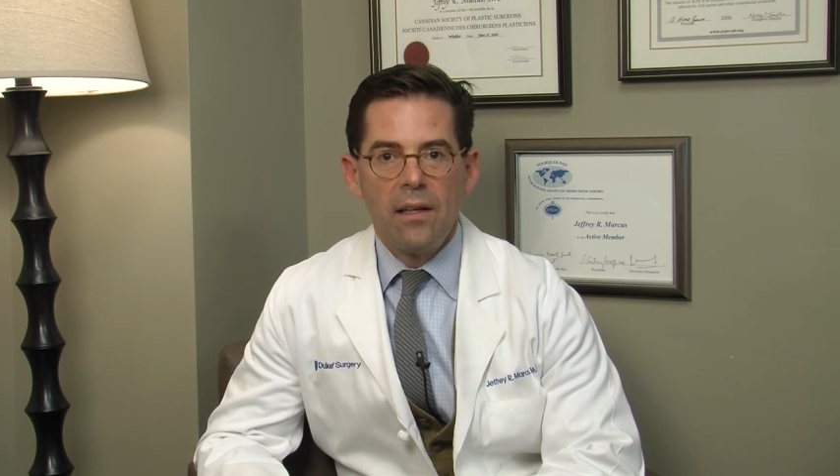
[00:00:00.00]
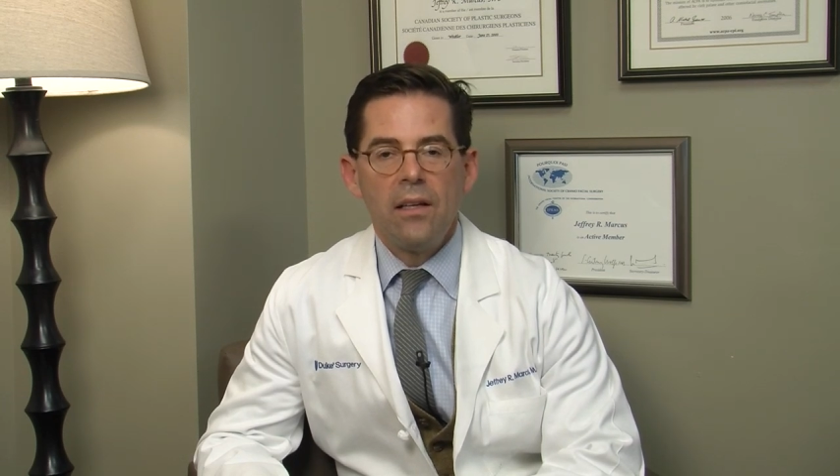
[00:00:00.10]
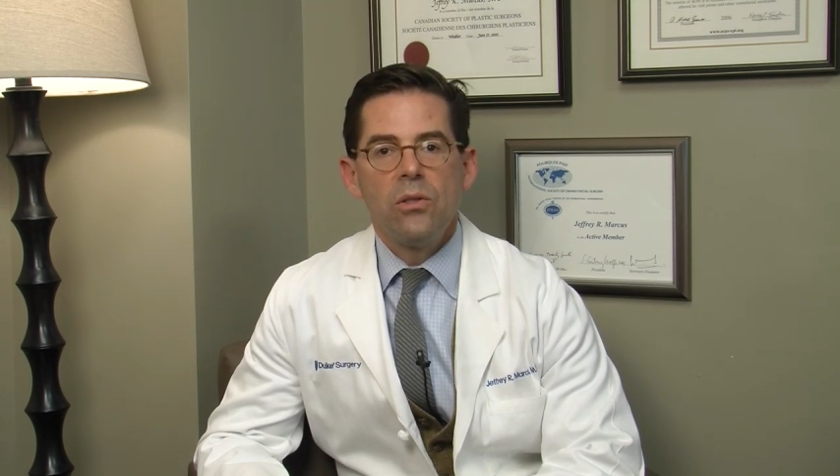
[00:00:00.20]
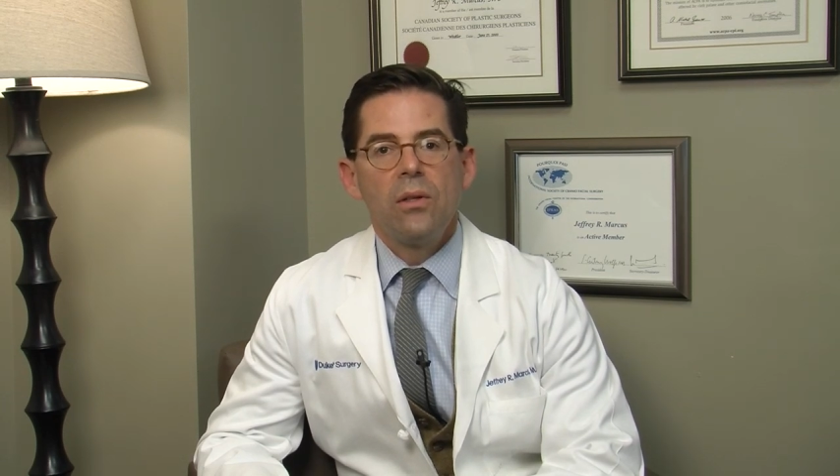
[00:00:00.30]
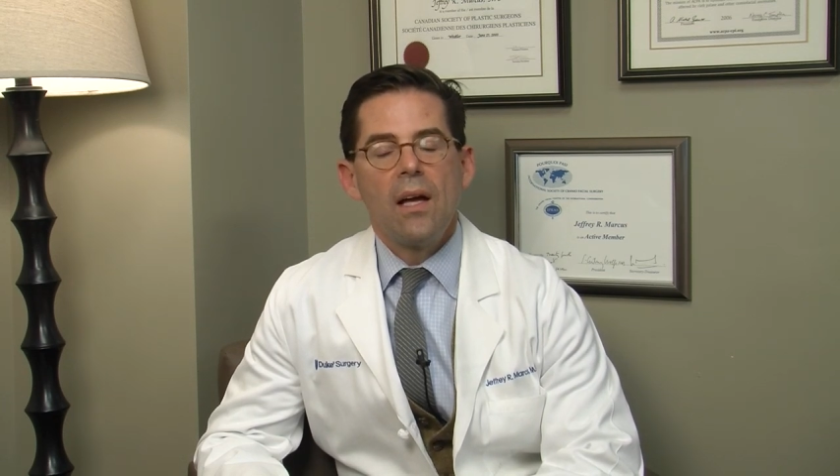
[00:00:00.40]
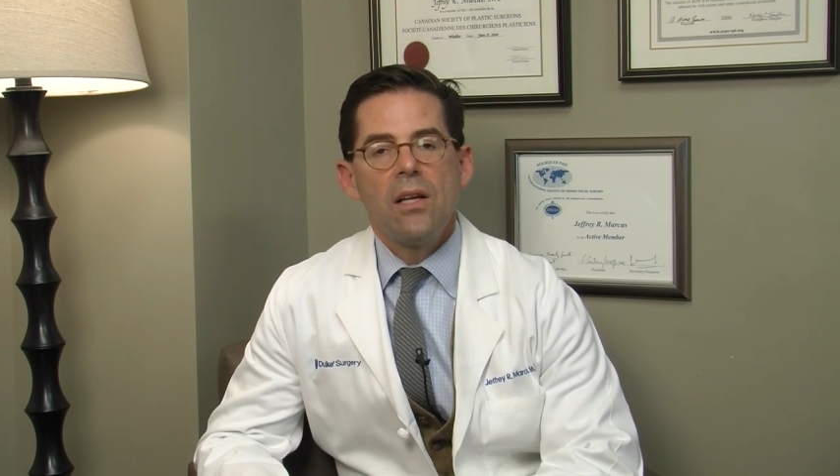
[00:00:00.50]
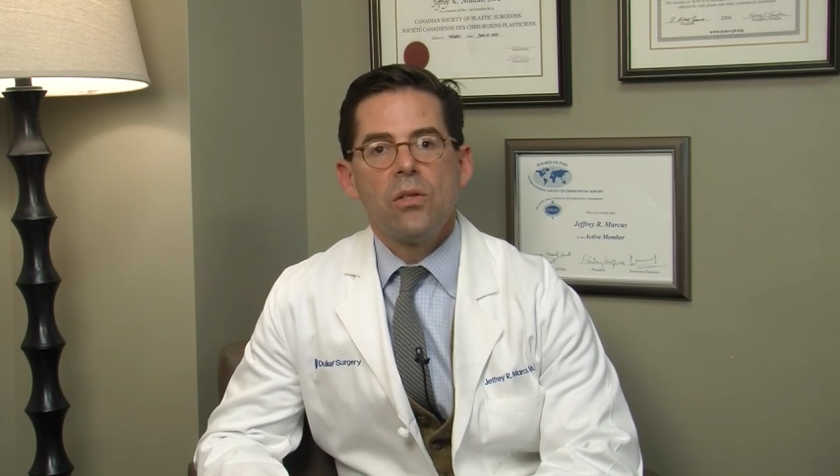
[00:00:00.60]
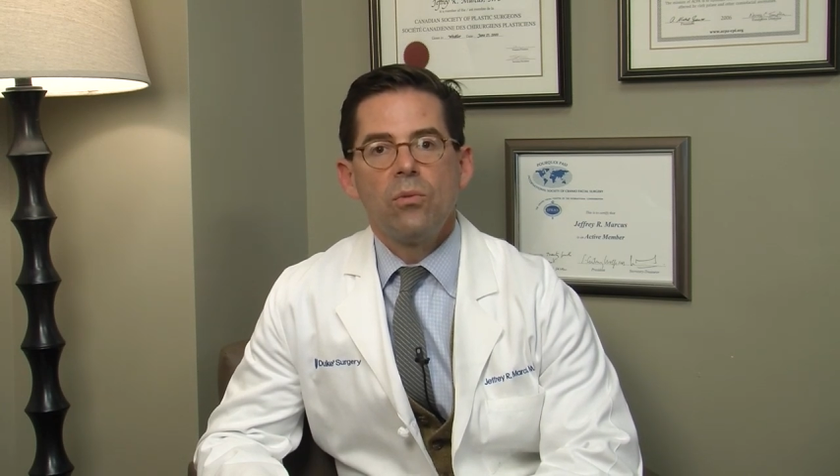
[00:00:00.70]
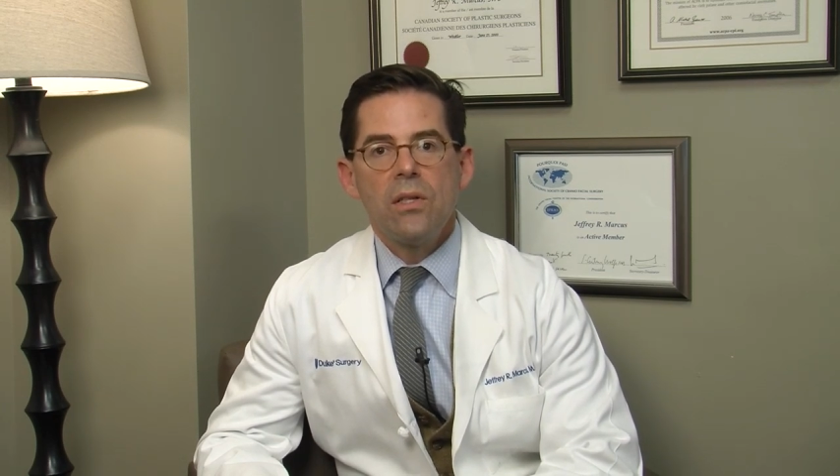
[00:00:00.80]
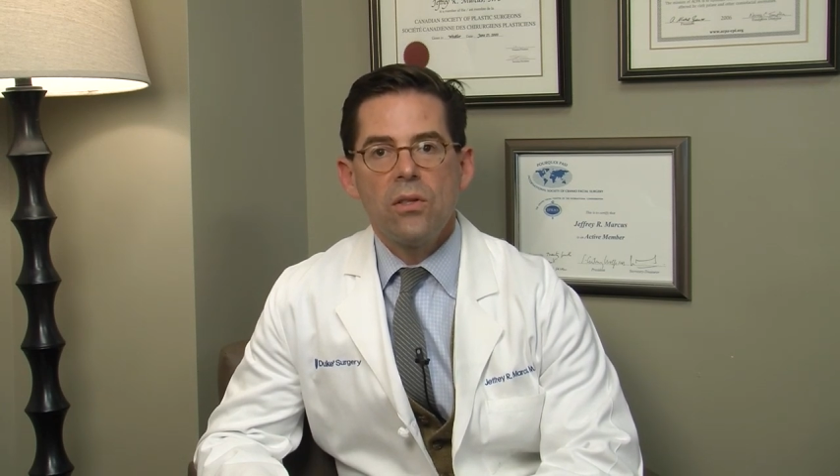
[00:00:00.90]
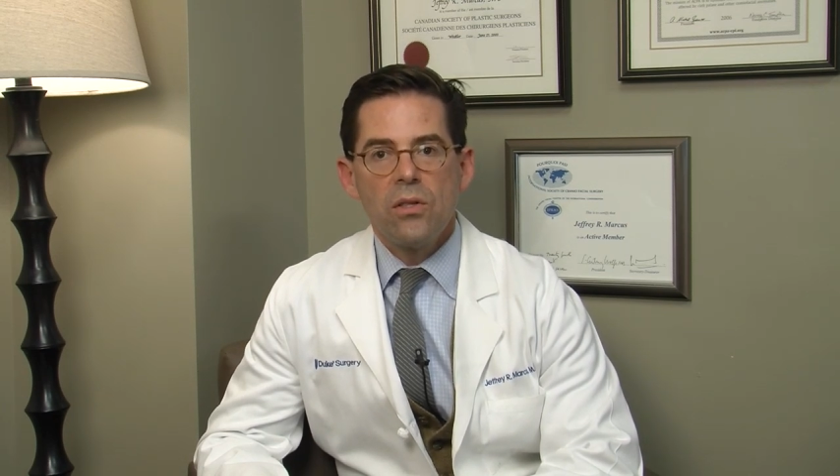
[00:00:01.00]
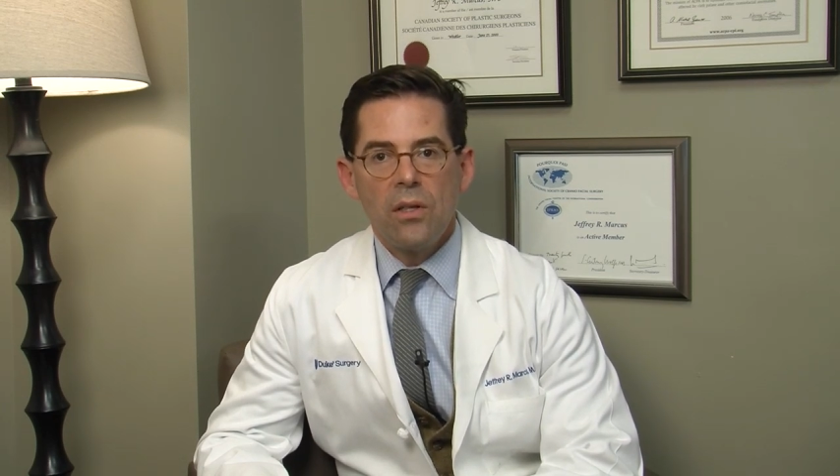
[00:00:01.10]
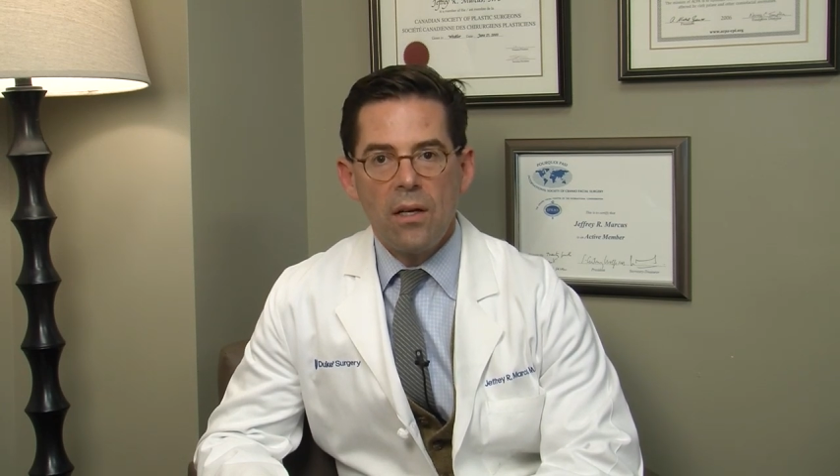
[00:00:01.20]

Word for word: and to engage in research and